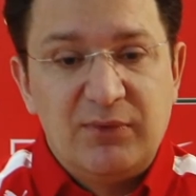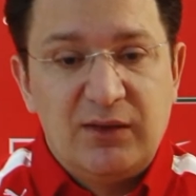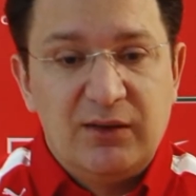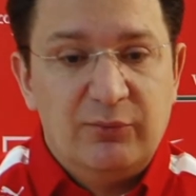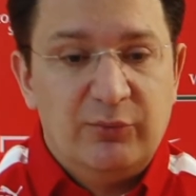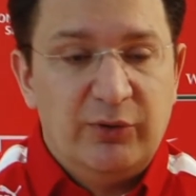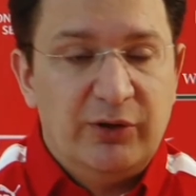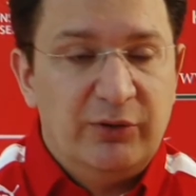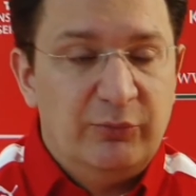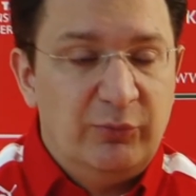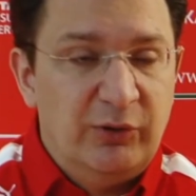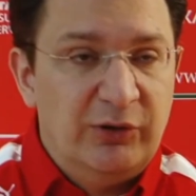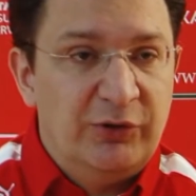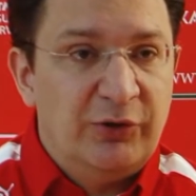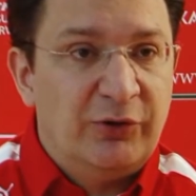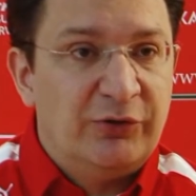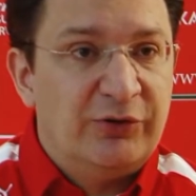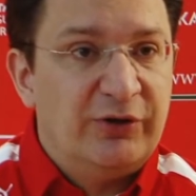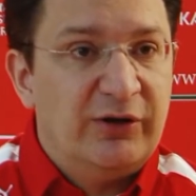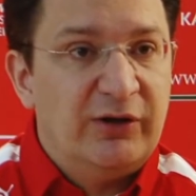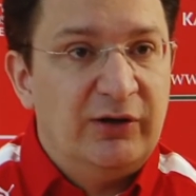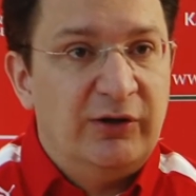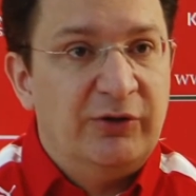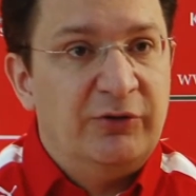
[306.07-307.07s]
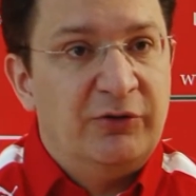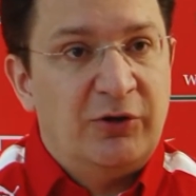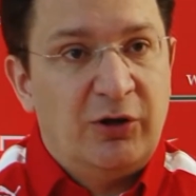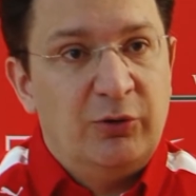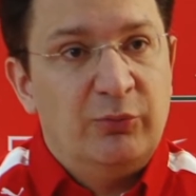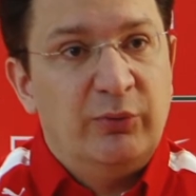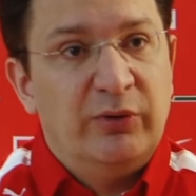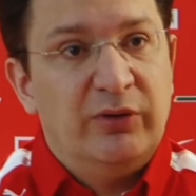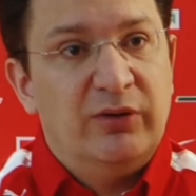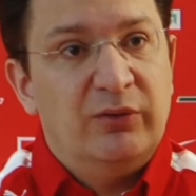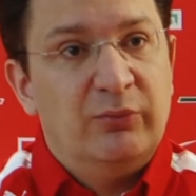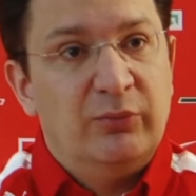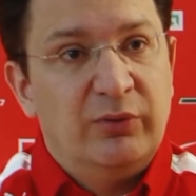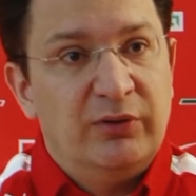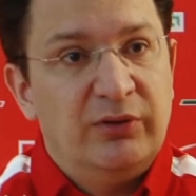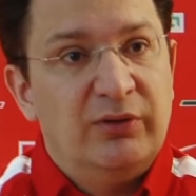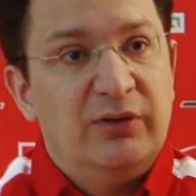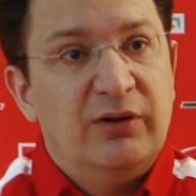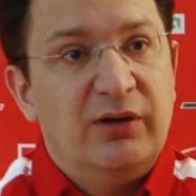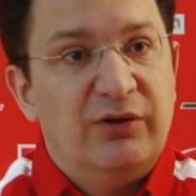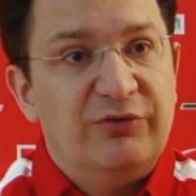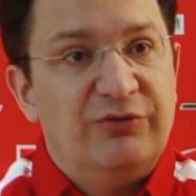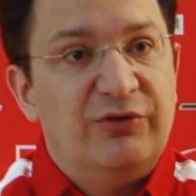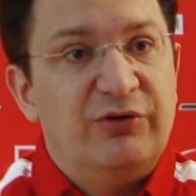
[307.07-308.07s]
one will not really know whether one
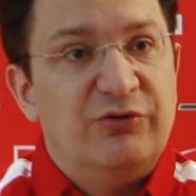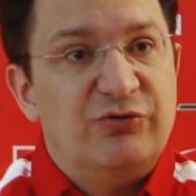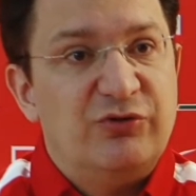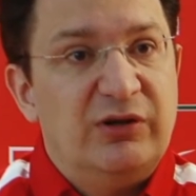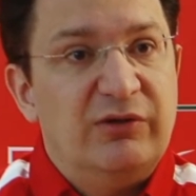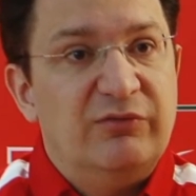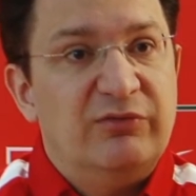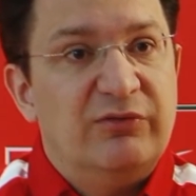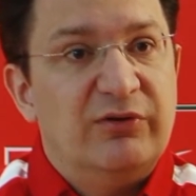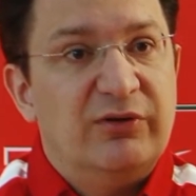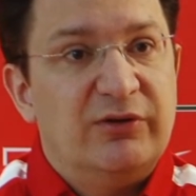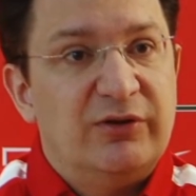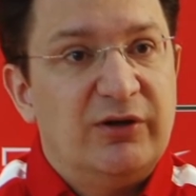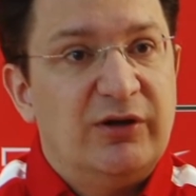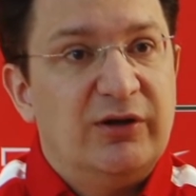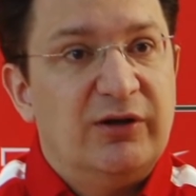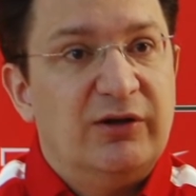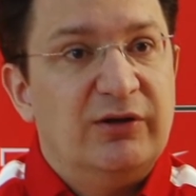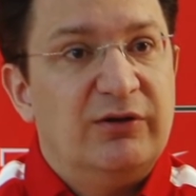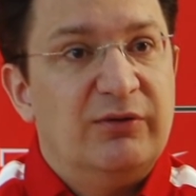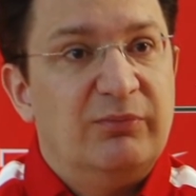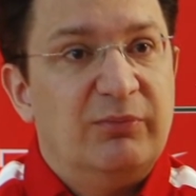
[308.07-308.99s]
has achieved the target,